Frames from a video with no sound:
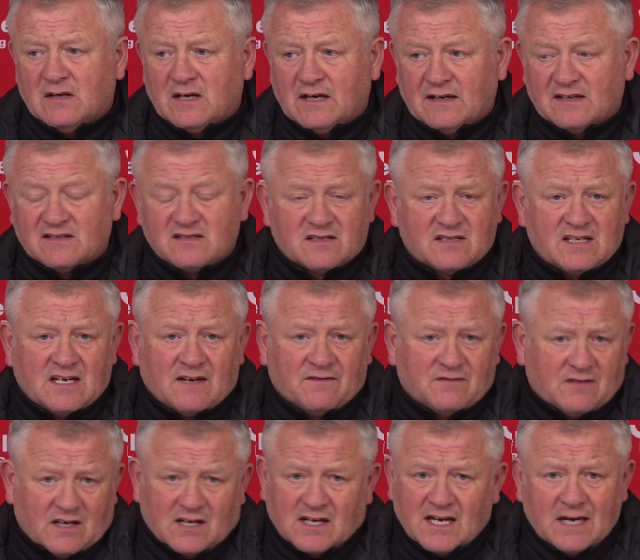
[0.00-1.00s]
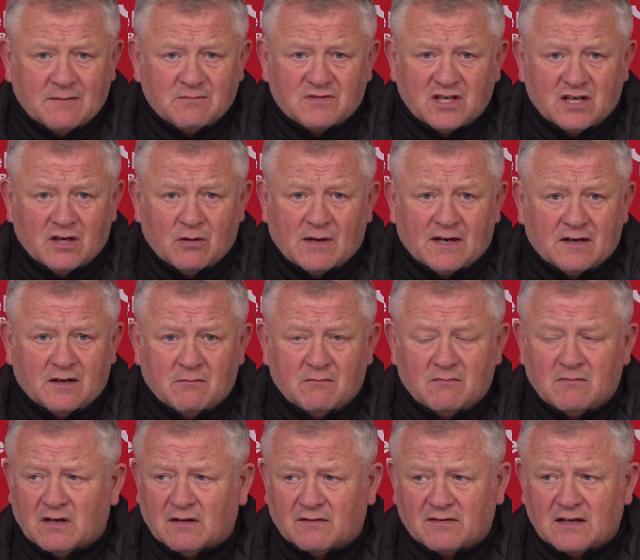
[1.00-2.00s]
And as I said after the game to you,
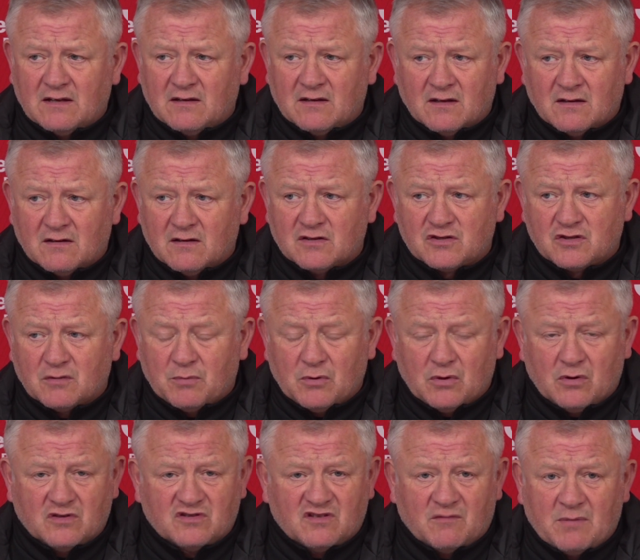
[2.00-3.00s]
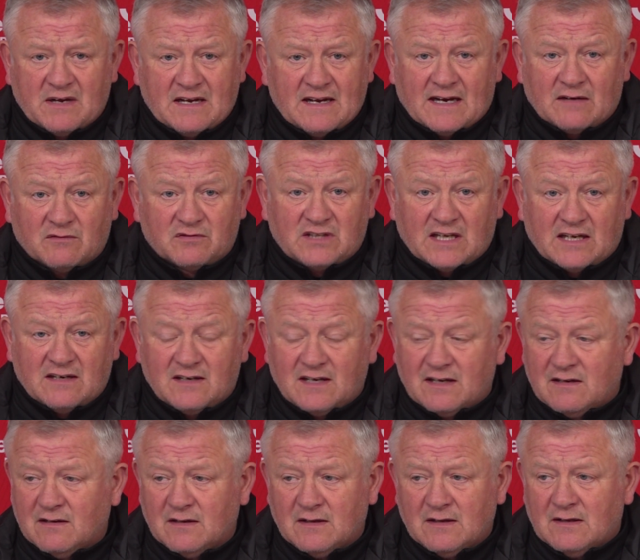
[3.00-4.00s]
Adam, I think that the supporters have been outstanding.